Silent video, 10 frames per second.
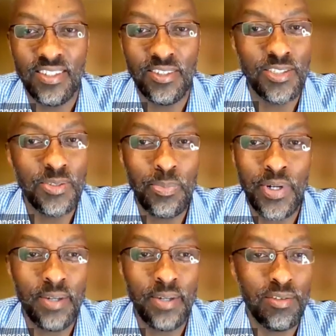don't
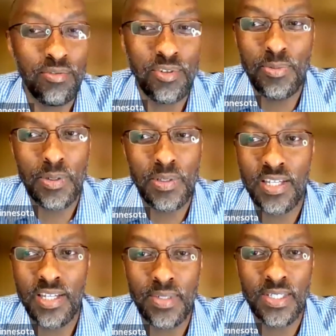spray perfume on
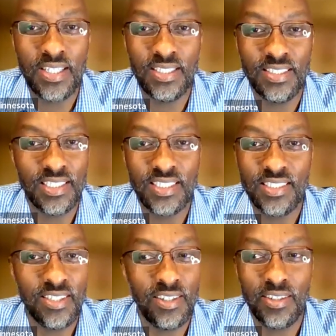them it, it just
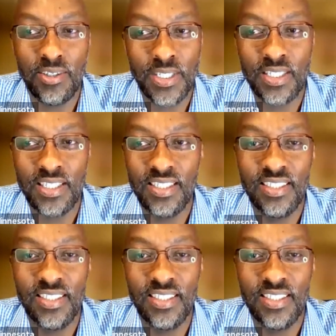it's not going to work